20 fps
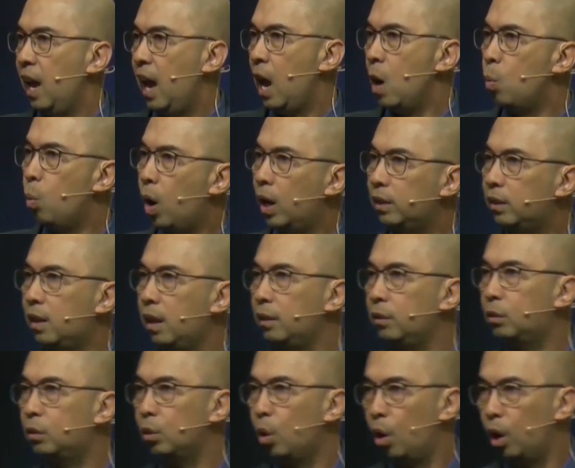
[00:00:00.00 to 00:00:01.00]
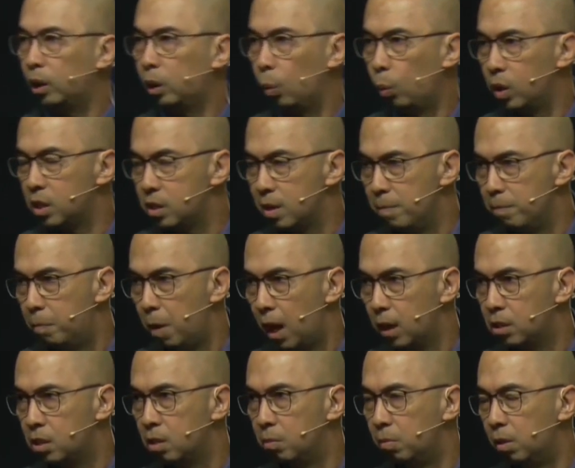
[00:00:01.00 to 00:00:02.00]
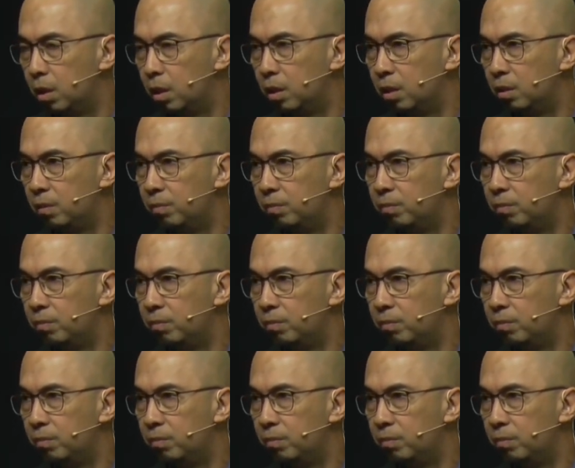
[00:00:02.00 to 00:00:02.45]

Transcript: And what they thought was impossible,